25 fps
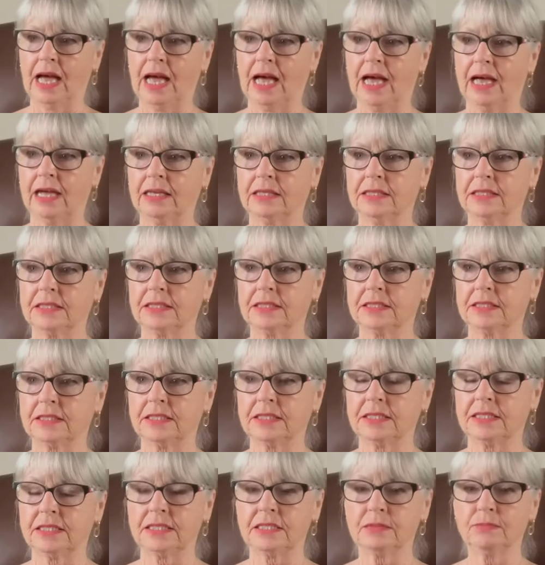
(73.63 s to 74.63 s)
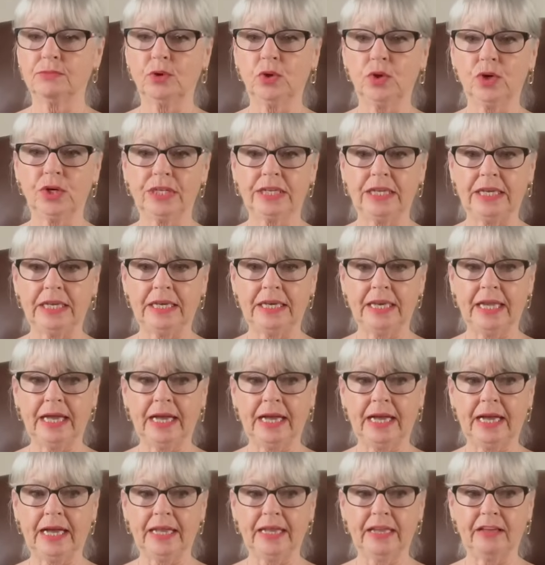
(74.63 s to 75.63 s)
and this morning
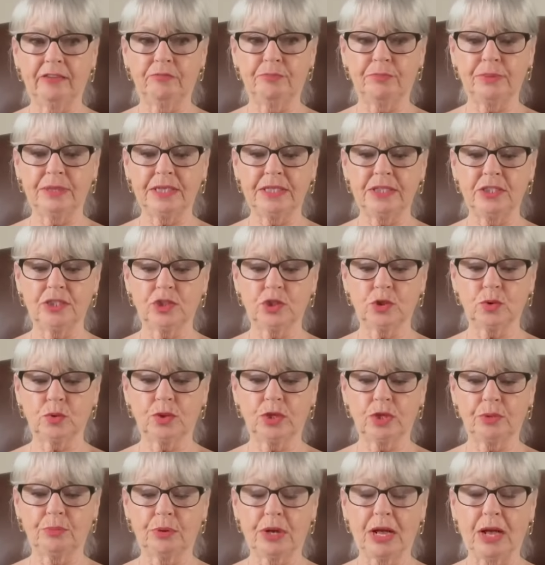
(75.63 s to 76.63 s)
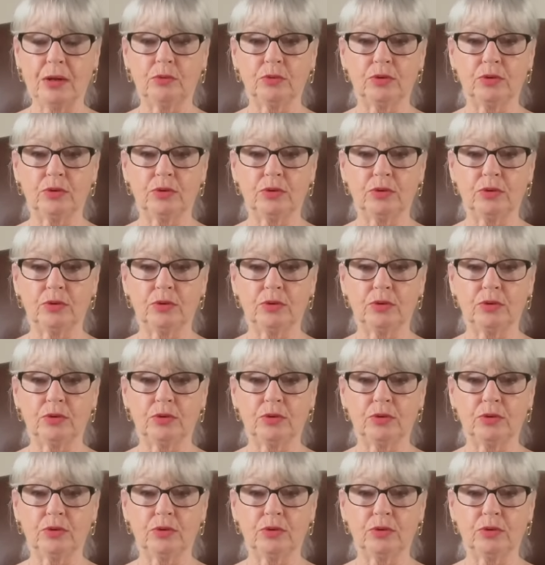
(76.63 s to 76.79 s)
I have been to an,